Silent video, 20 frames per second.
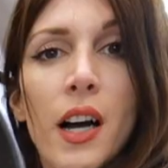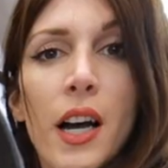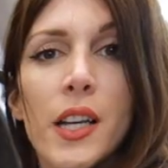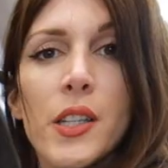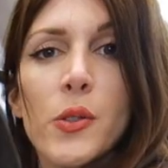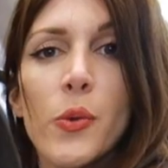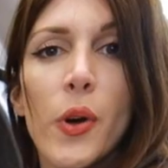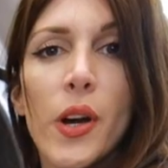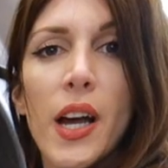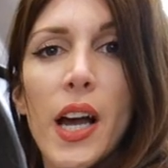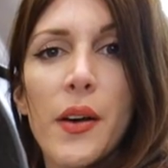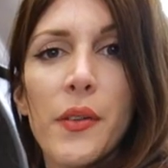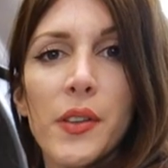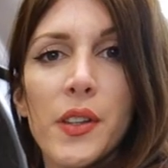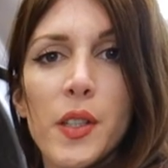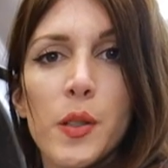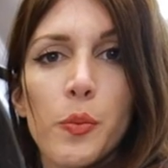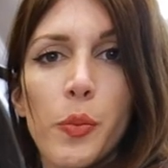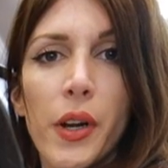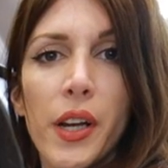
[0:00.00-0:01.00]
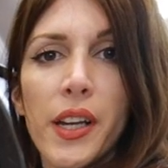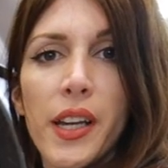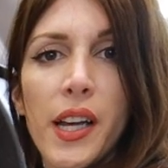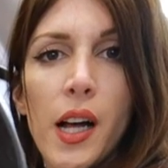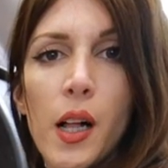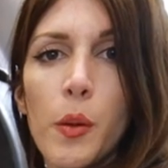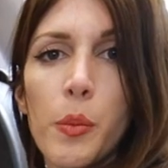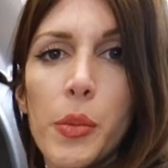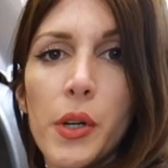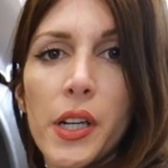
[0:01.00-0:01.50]
I swear having this brake
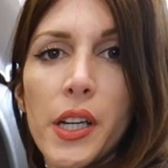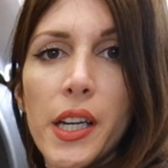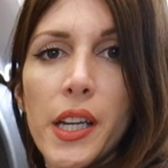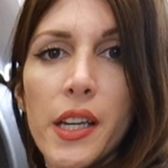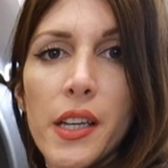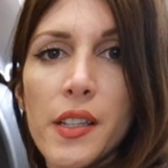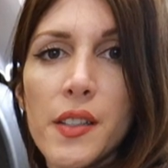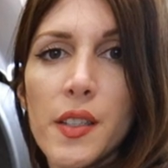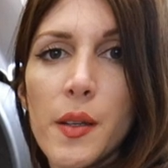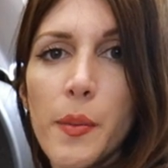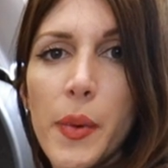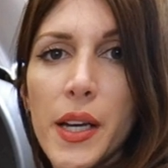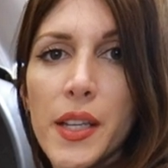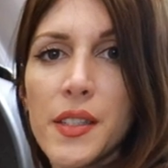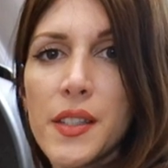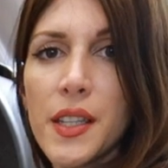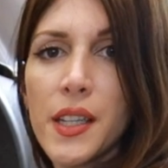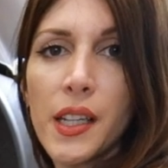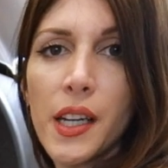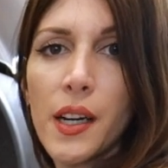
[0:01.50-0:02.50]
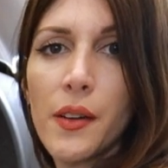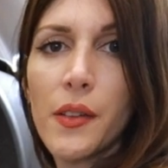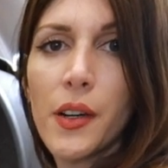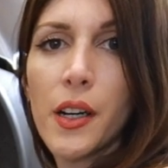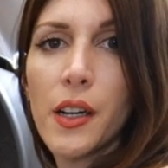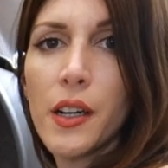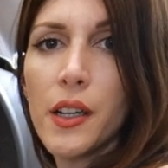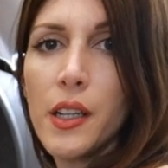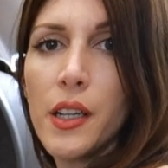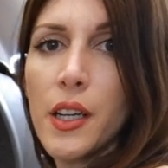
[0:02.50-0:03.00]
caliper kit is the best thing
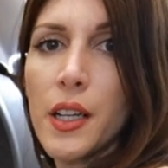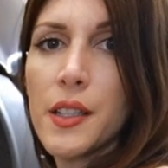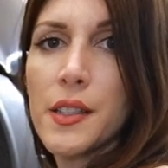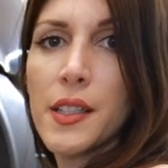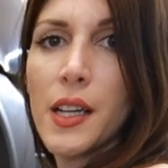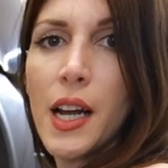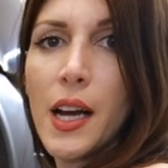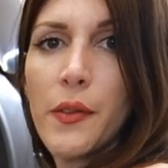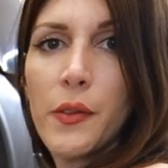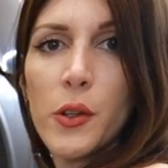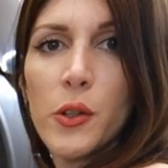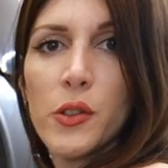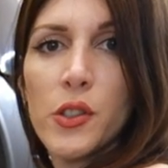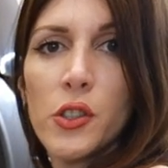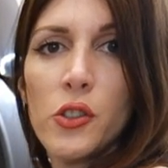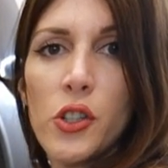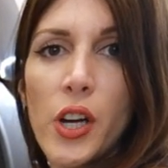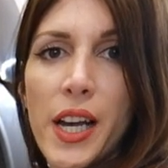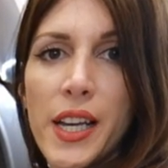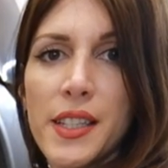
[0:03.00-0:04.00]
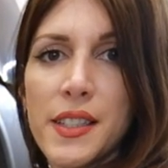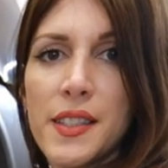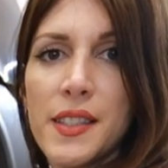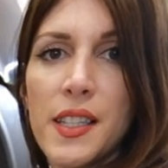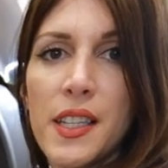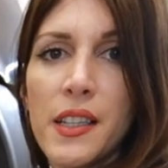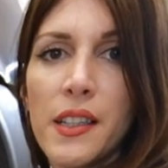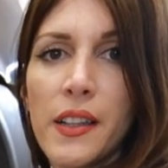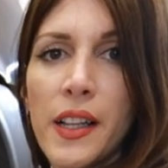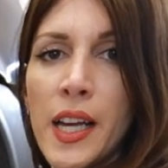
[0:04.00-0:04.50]
ever. Instead of having to use a giant
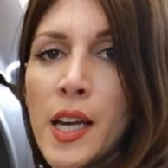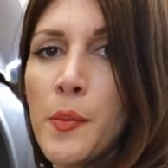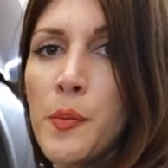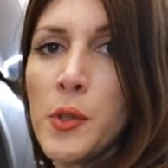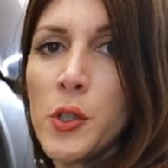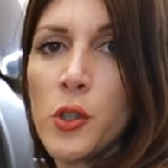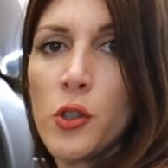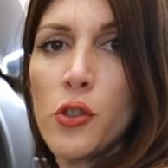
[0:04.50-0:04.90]
C-clamp and